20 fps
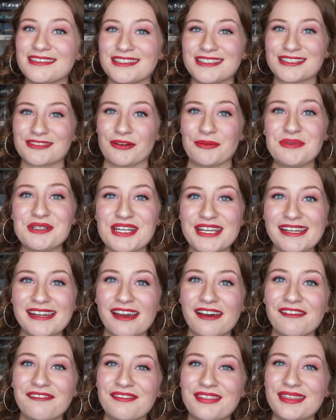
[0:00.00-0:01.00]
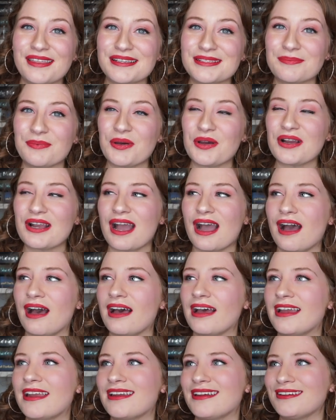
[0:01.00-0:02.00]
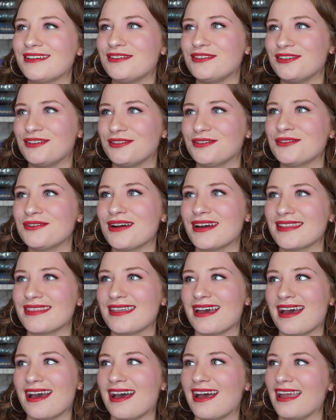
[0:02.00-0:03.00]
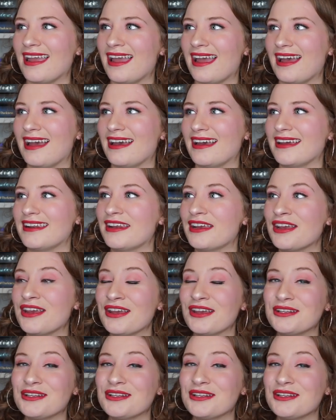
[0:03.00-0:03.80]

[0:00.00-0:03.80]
the description of this book, I knew that I had